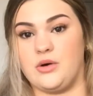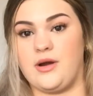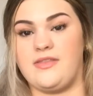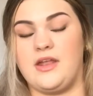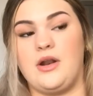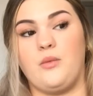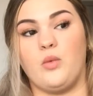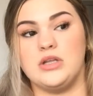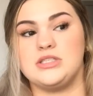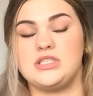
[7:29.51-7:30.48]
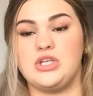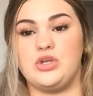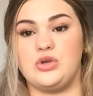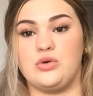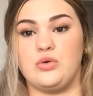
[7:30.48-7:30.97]
And then once
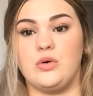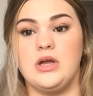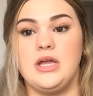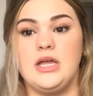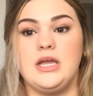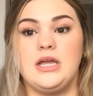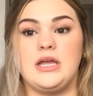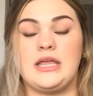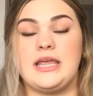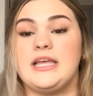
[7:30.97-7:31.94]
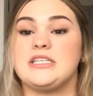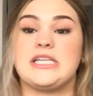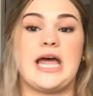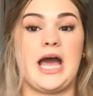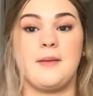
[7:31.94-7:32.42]
you get into
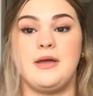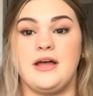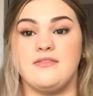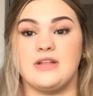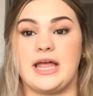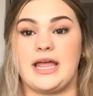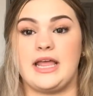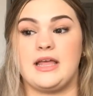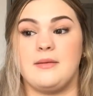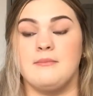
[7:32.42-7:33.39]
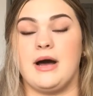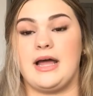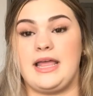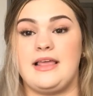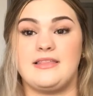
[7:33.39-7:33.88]
the habit of like
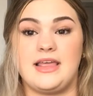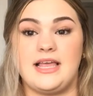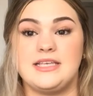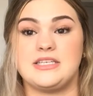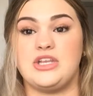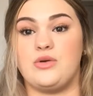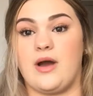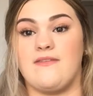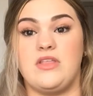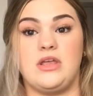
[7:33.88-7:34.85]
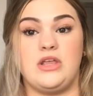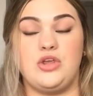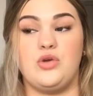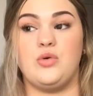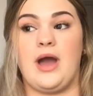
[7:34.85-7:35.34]
buying things and you have
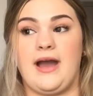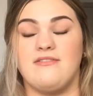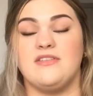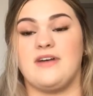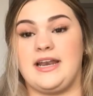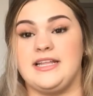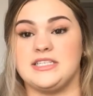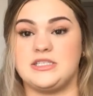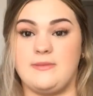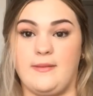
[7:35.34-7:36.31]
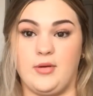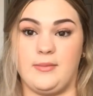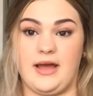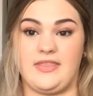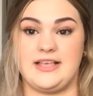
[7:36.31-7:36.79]
the finances to be able to
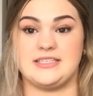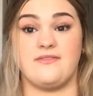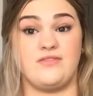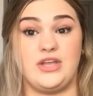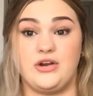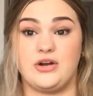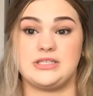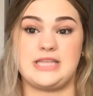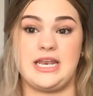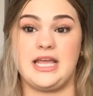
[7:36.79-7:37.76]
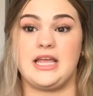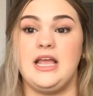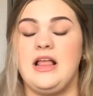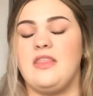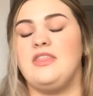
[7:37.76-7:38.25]
buy things that fit your aesthetic,
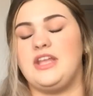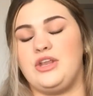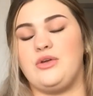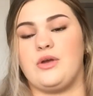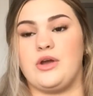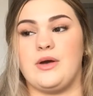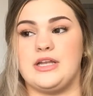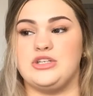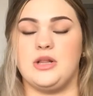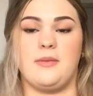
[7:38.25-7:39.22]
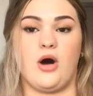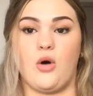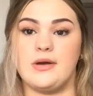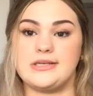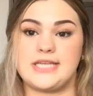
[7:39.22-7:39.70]
then you can go ahead and do it. But
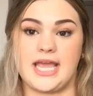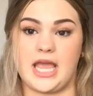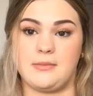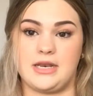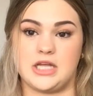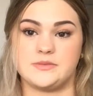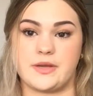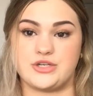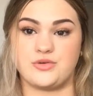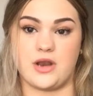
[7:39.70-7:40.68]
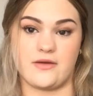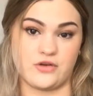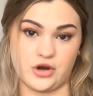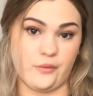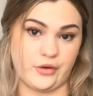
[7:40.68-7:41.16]
always take hand-me-downs, because you
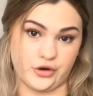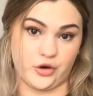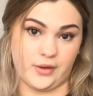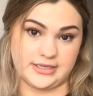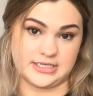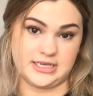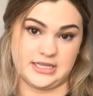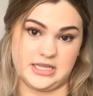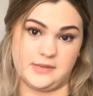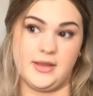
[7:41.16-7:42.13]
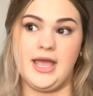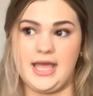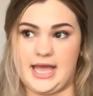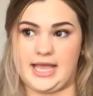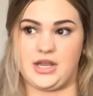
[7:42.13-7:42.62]
never know when you're going to need them.
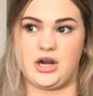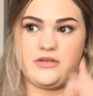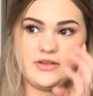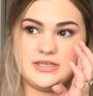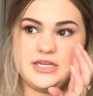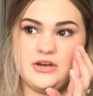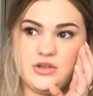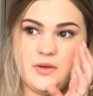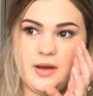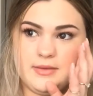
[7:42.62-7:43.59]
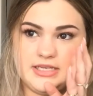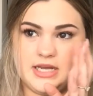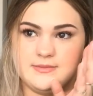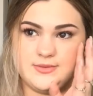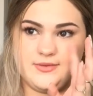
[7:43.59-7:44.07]
I cannot even tell you how many
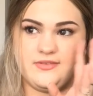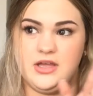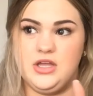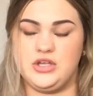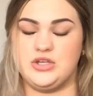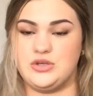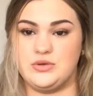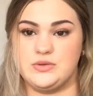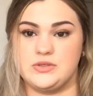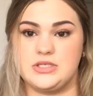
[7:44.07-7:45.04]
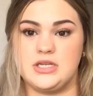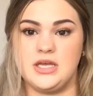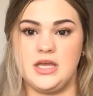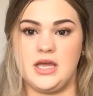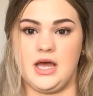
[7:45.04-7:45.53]
times we've used
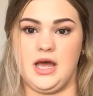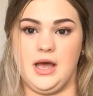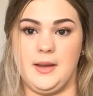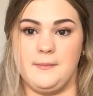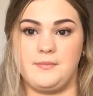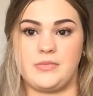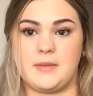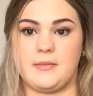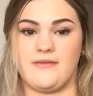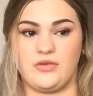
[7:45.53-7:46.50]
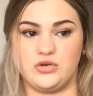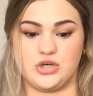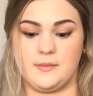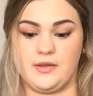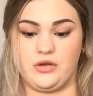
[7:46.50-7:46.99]
my
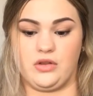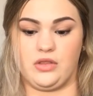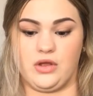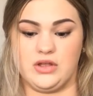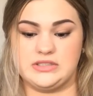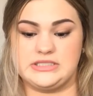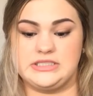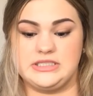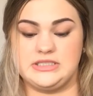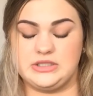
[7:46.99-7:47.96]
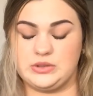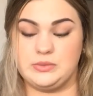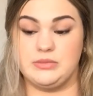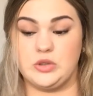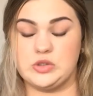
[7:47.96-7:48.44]
future mother-in-law's little
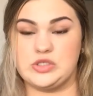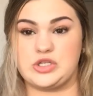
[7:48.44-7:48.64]
bowls.